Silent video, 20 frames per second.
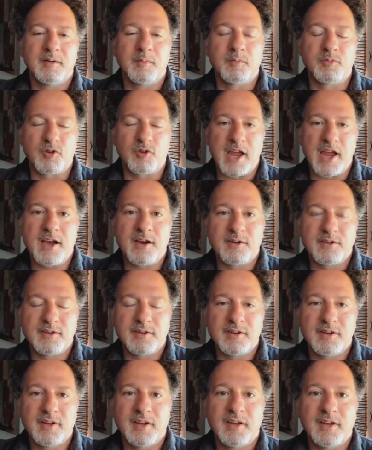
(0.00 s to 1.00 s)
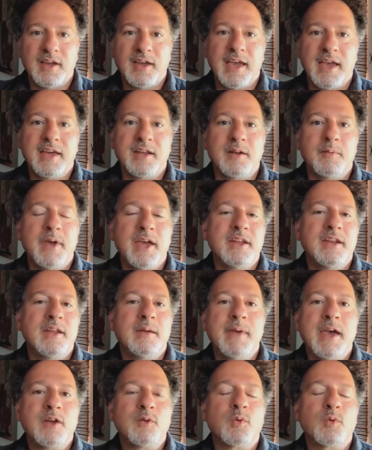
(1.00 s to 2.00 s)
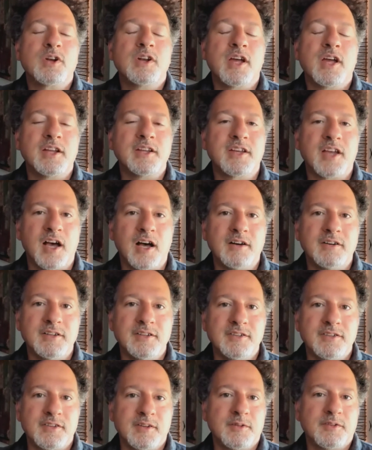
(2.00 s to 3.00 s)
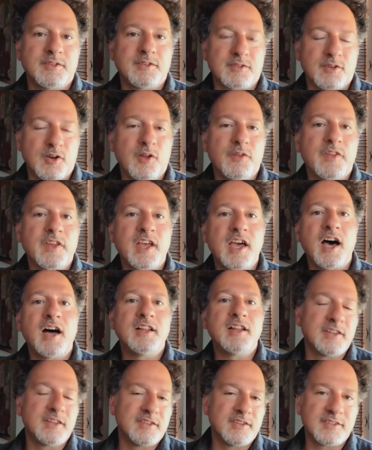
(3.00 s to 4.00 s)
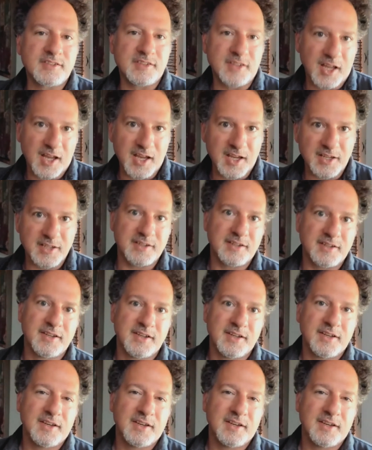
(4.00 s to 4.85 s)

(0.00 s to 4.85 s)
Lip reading: Brown and a man named Edward Knight Collins, and it's called the Collins line.